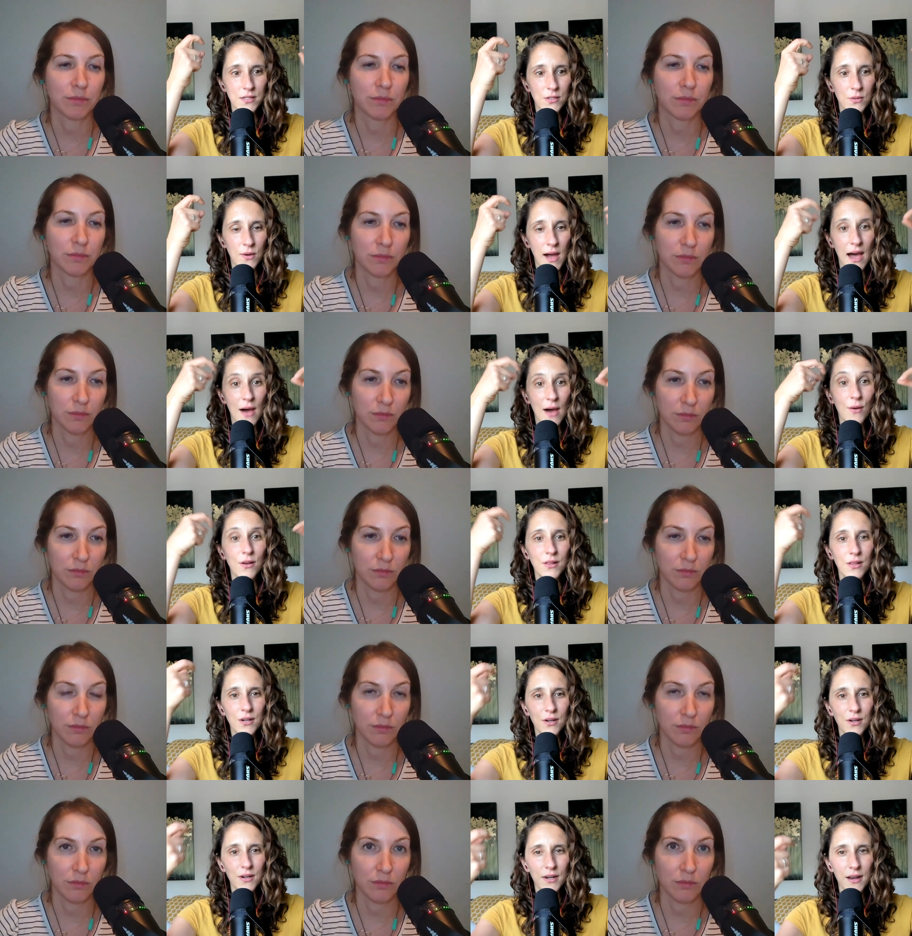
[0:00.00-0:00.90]
Speaker 1: to how to
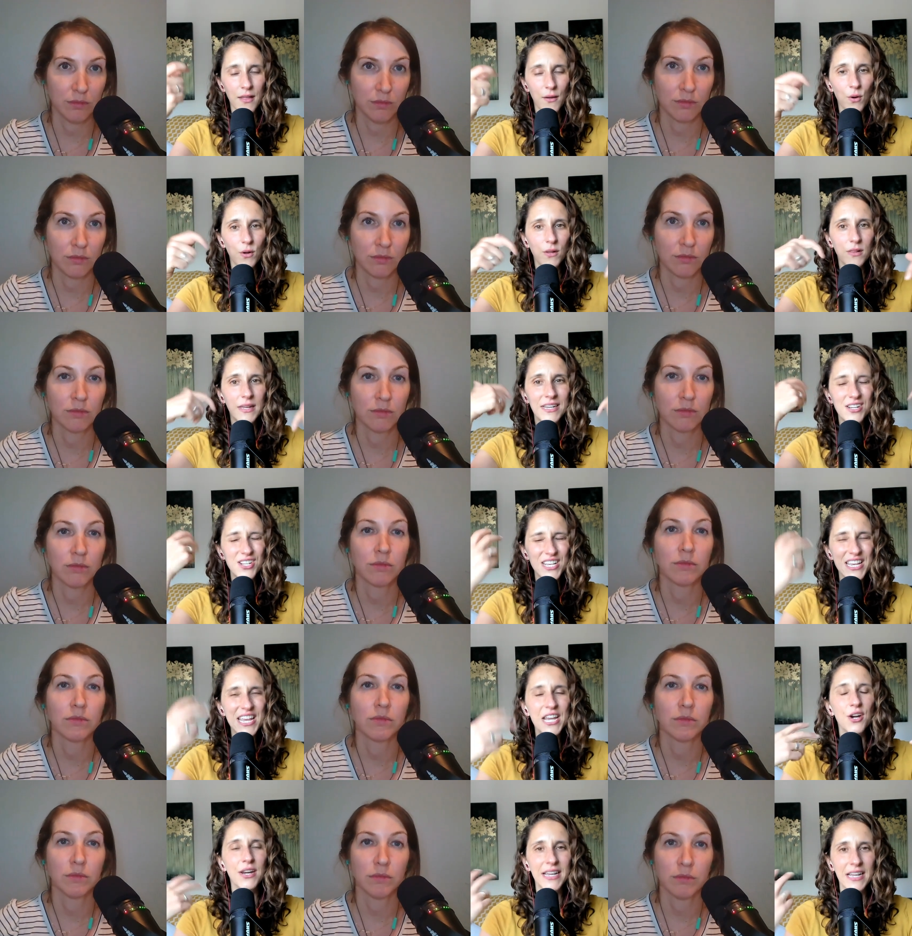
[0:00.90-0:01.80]
learn another, or just
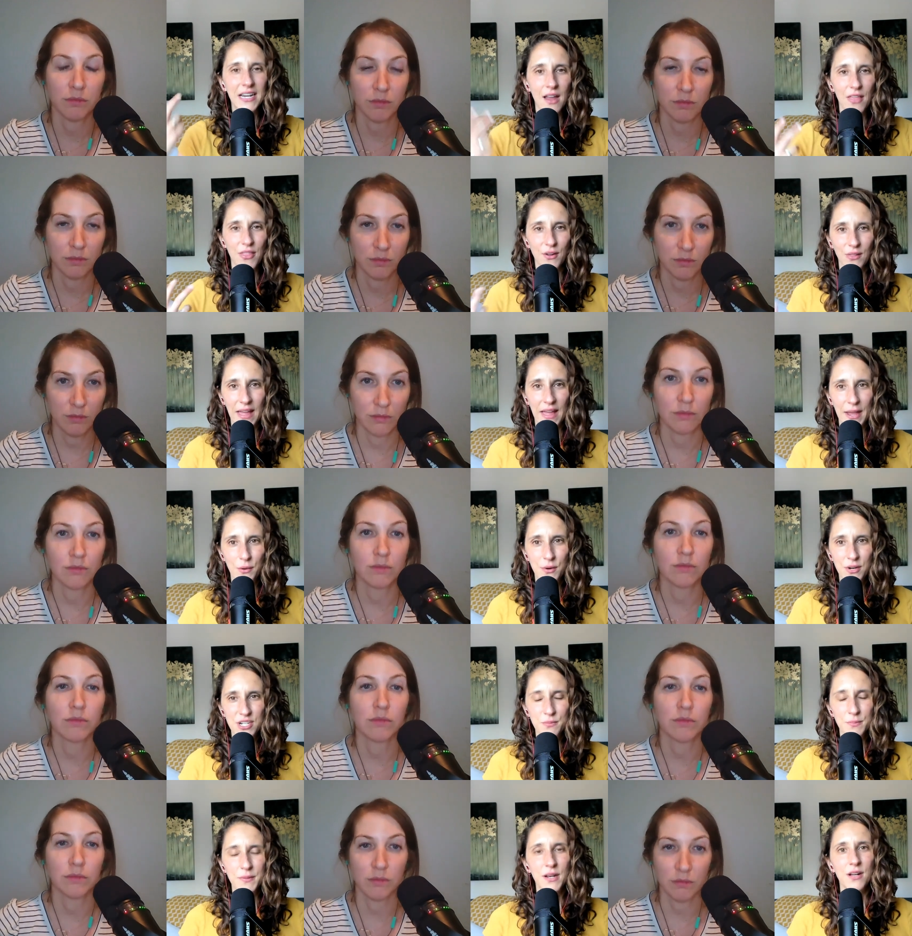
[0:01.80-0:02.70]
hearing another
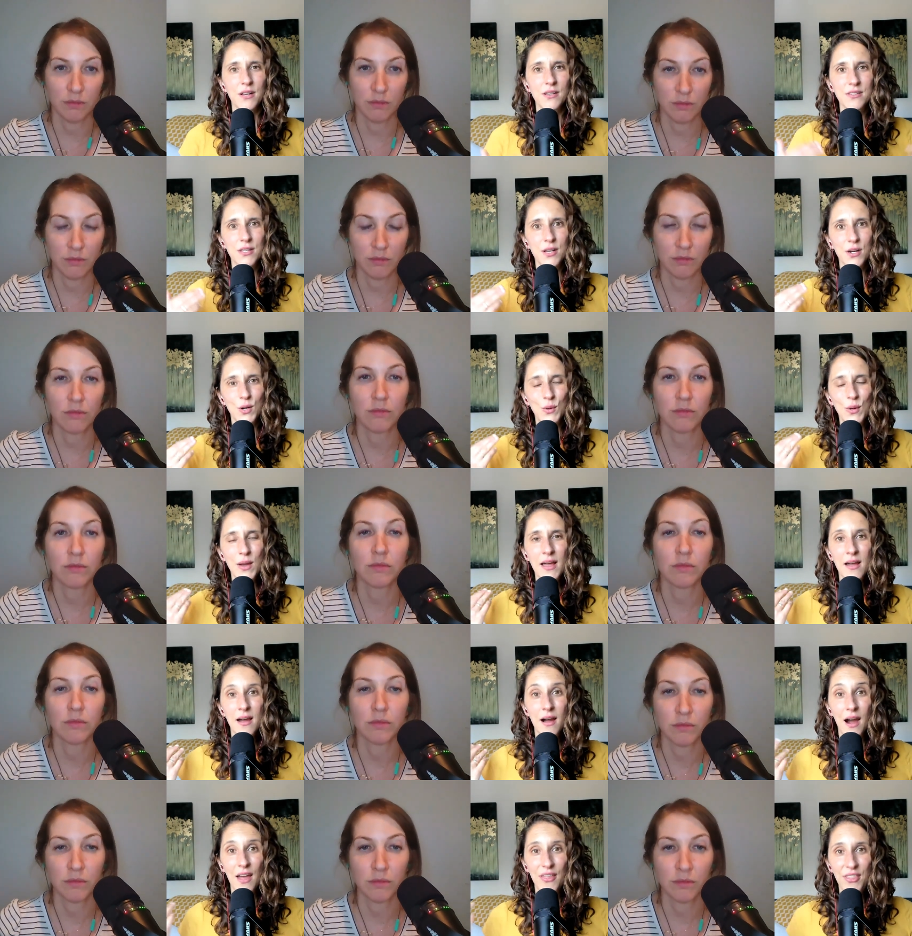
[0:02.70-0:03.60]
language, but also
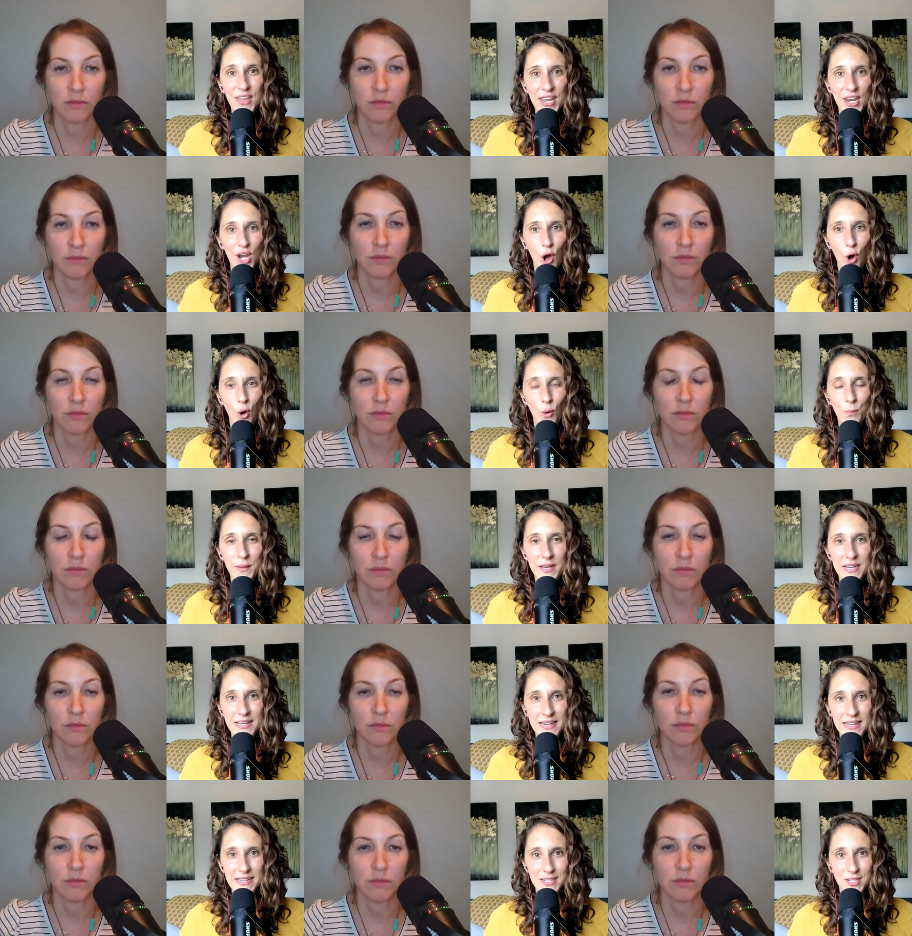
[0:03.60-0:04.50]
I think an
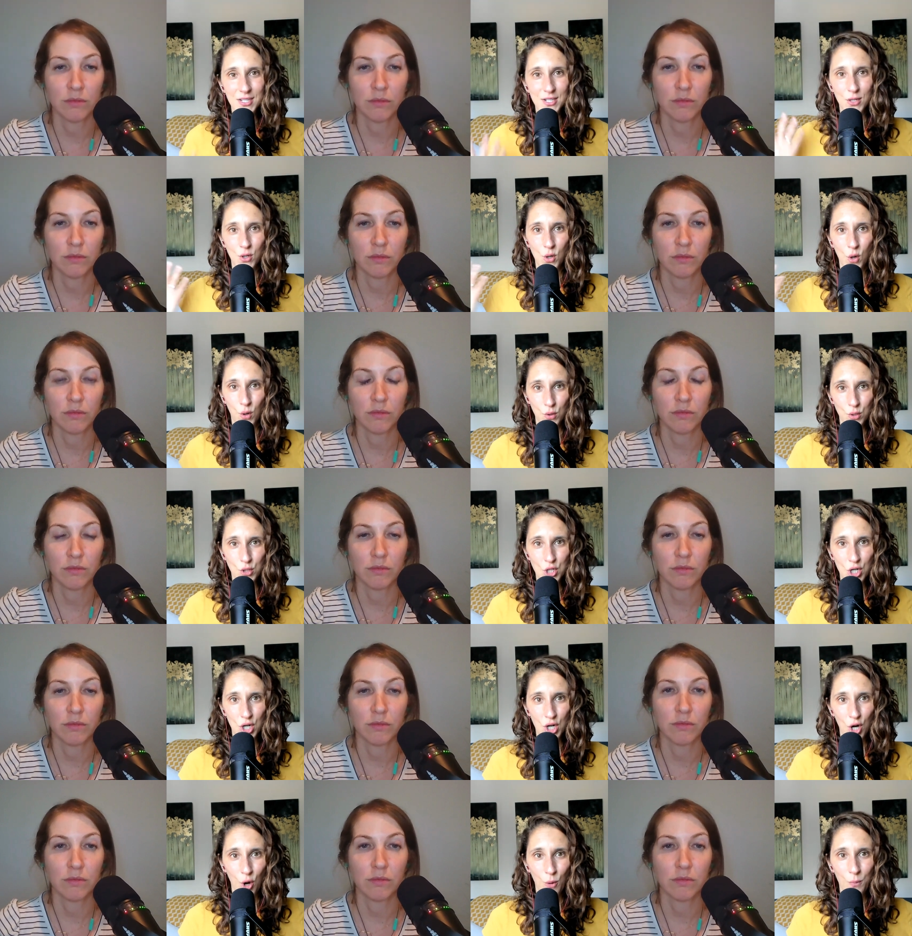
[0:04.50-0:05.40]
openness to
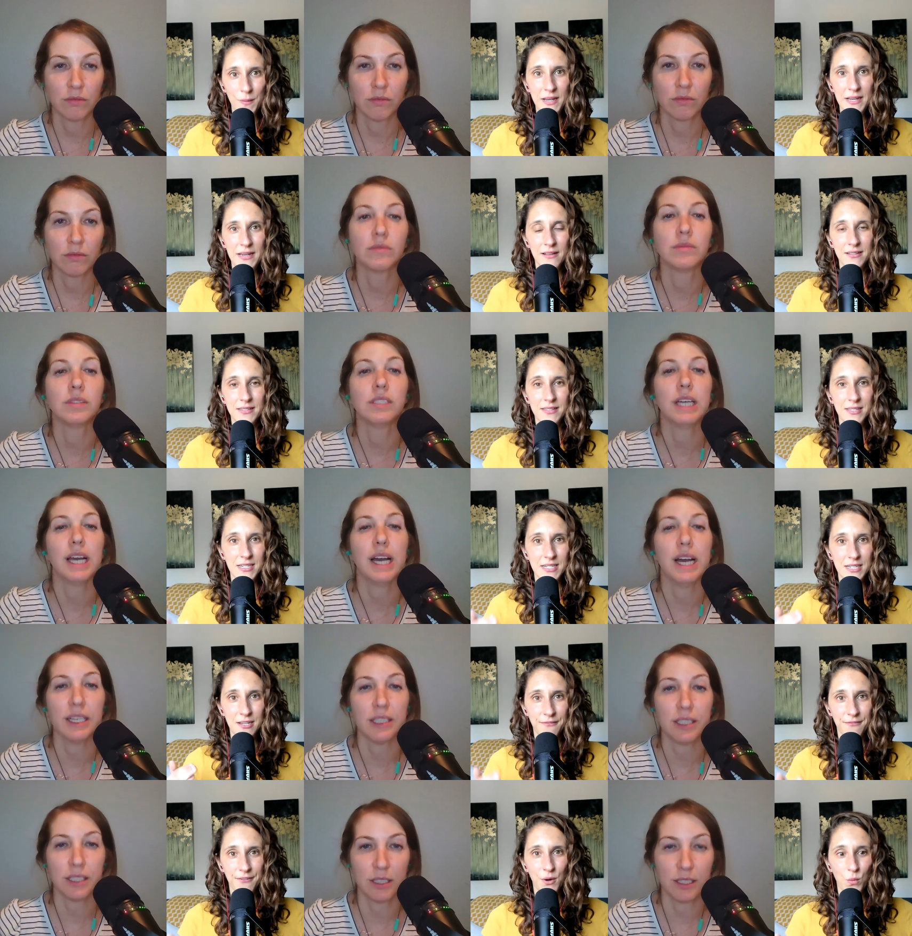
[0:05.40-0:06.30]
culture and openness to yes.
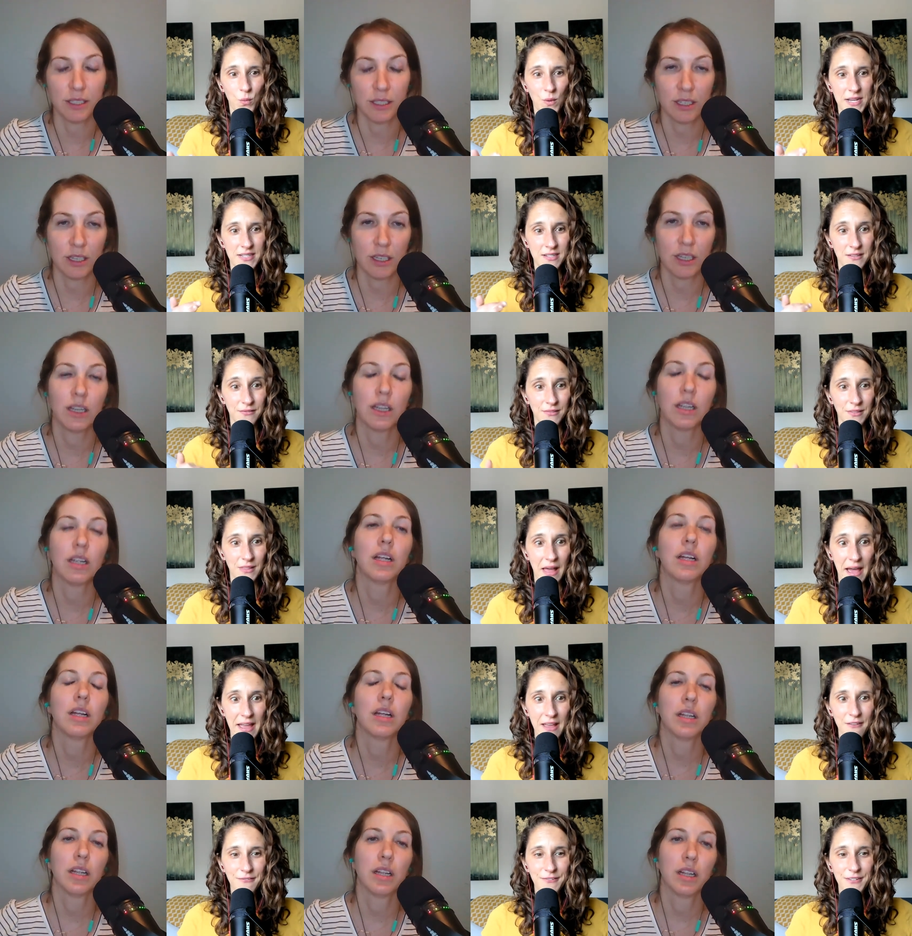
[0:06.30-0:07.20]
different ways of
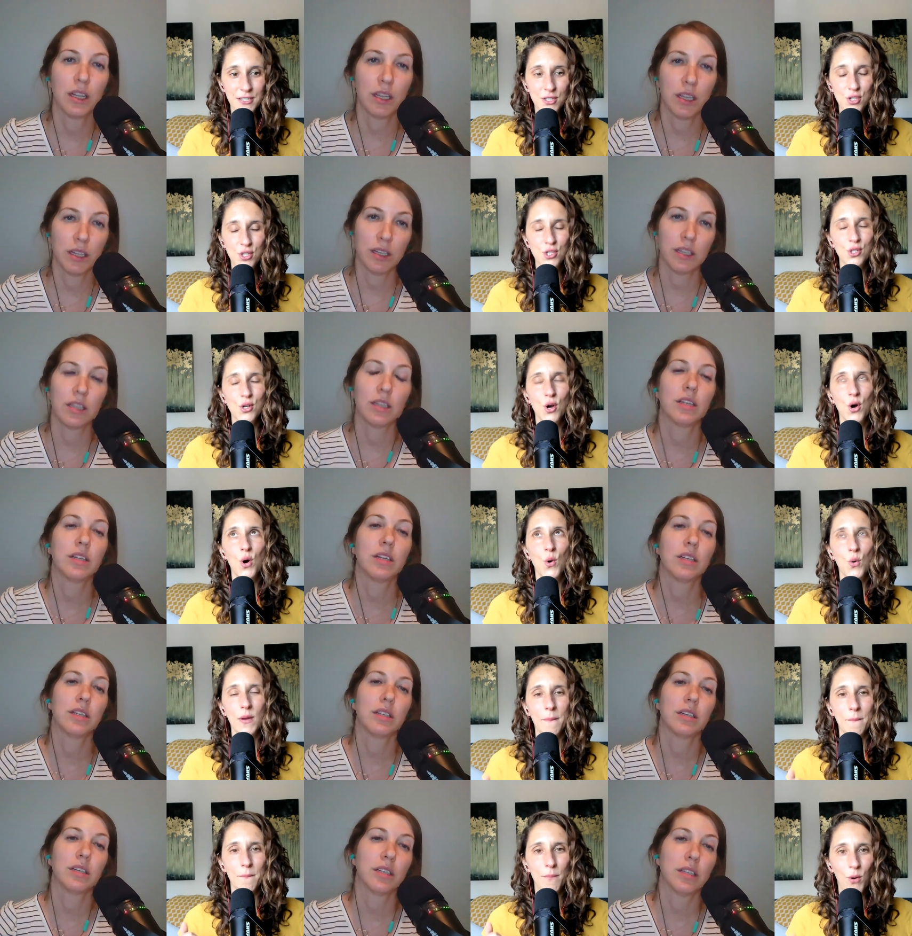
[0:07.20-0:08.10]
life is so
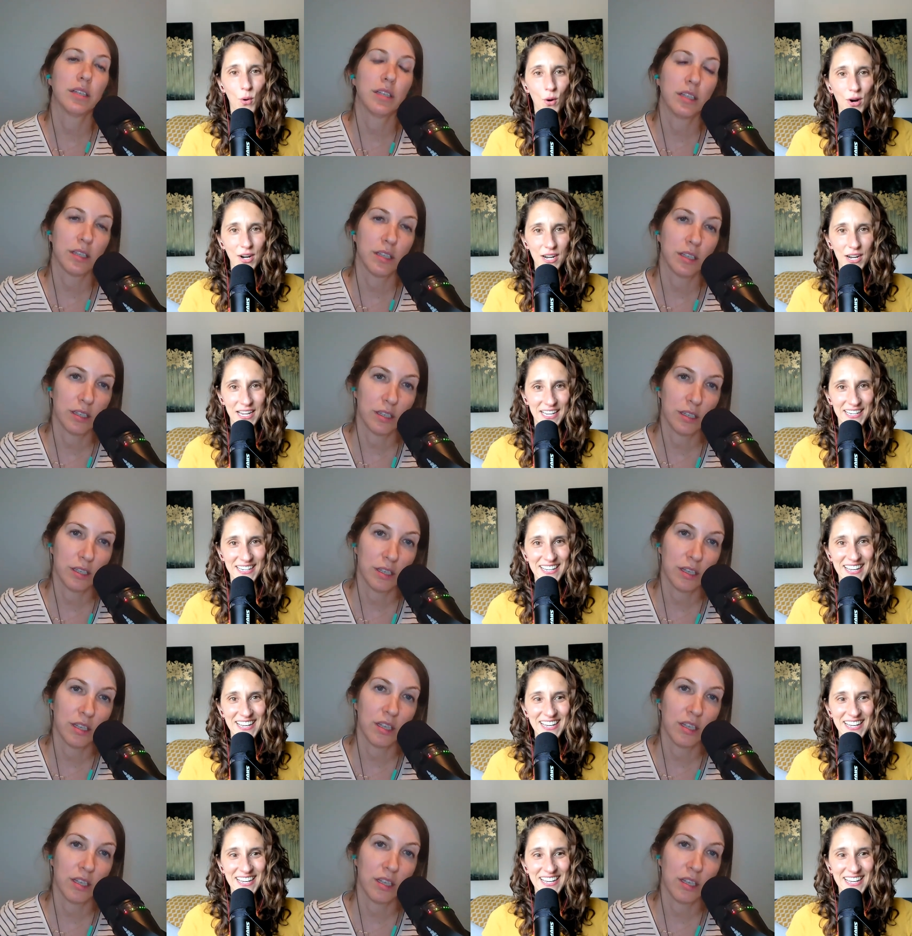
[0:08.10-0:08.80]
important.